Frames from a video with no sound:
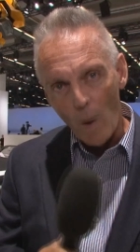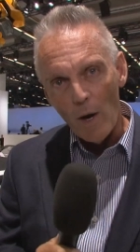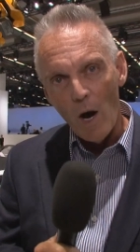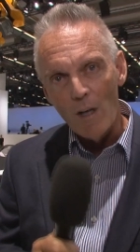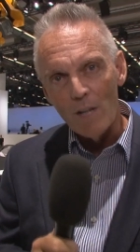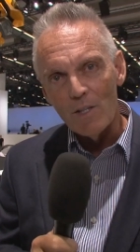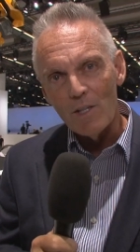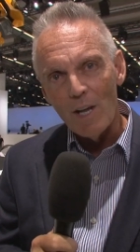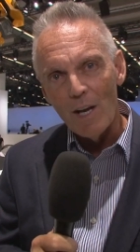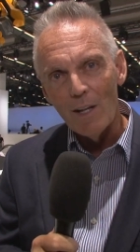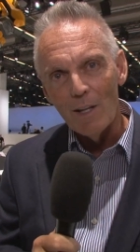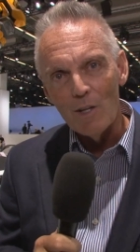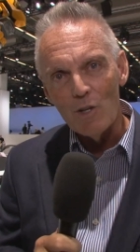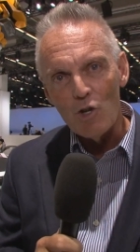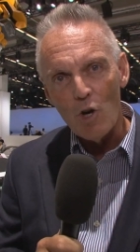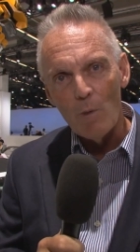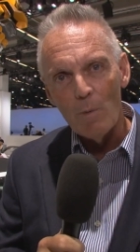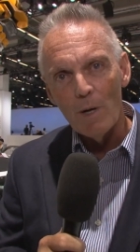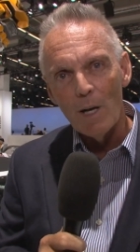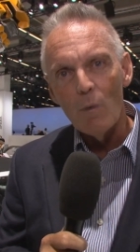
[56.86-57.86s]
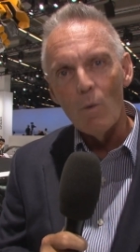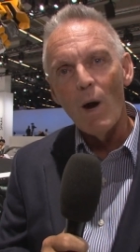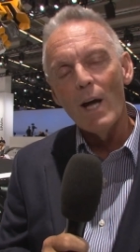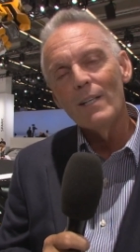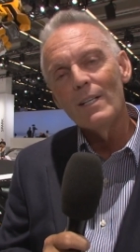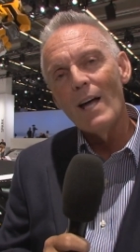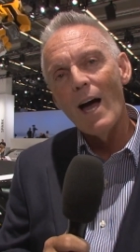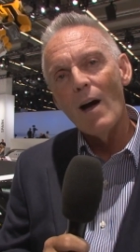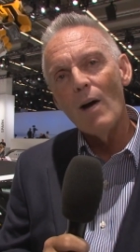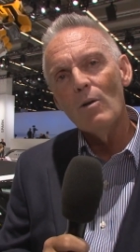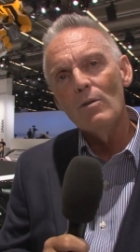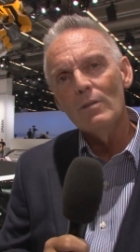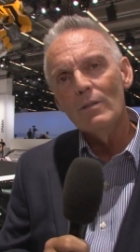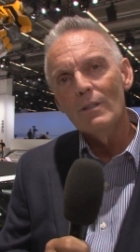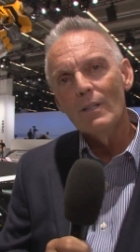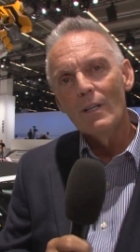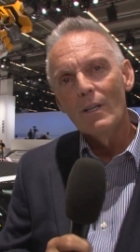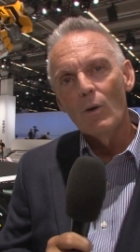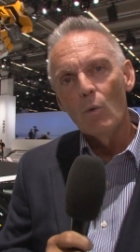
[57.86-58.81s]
Going on sale in Germany right now